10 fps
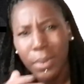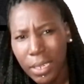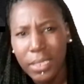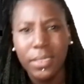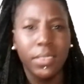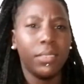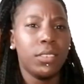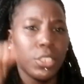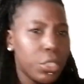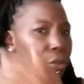but as in
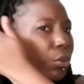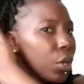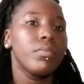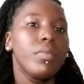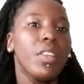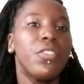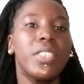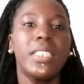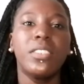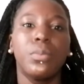you. For
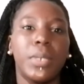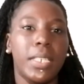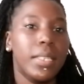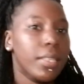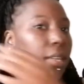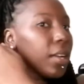this week,